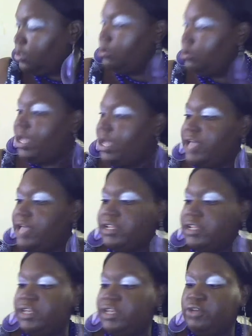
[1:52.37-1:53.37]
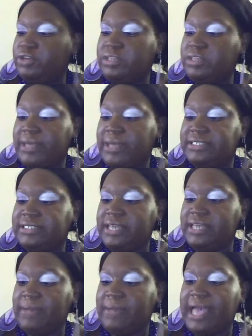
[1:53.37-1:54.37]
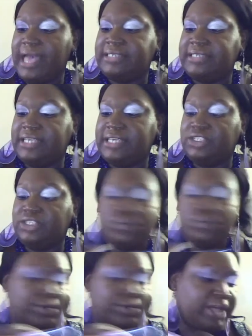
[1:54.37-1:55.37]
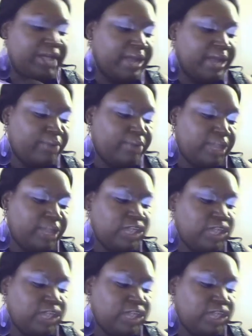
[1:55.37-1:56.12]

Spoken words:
Okay, then using my Sigma SS239 brush,